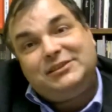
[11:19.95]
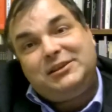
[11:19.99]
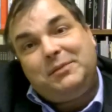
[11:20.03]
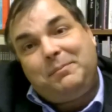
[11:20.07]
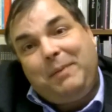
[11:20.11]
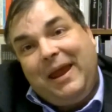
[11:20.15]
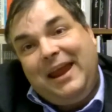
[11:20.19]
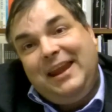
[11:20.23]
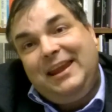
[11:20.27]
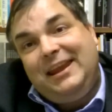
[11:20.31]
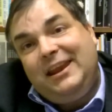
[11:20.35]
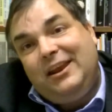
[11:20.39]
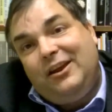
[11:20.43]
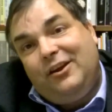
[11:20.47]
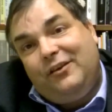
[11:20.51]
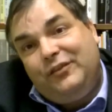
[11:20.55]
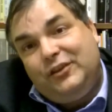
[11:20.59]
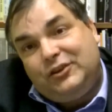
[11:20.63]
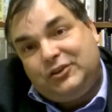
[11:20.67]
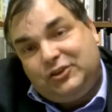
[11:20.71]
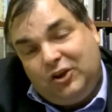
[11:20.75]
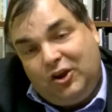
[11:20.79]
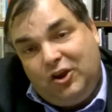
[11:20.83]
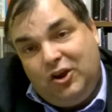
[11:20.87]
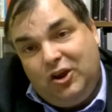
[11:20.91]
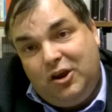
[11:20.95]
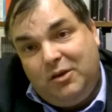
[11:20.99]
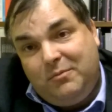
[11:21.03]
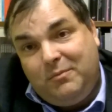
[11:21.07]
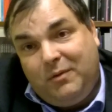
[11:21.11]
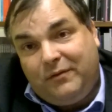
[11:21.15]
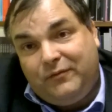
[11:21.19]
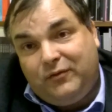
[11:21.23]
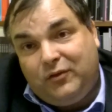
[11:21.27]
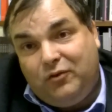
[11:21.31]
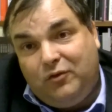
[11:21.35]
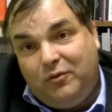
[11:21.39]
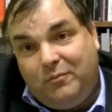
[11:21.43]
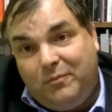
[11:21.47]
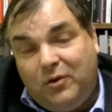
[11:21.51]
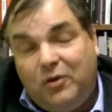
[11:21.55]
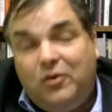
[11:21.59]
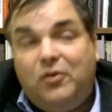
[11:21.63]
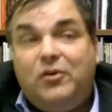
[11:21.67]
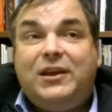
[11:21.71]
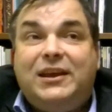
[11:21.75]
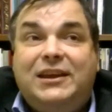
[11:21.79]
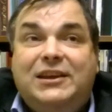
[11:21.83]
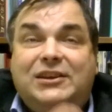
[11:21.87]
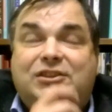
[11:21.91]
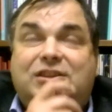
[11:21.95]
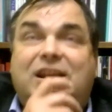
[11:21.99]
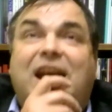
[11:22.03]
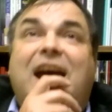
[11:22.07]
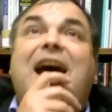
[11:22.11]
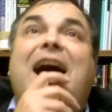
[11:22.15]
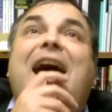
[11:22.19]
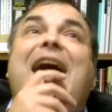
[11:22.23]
depending on the term of your mortgage.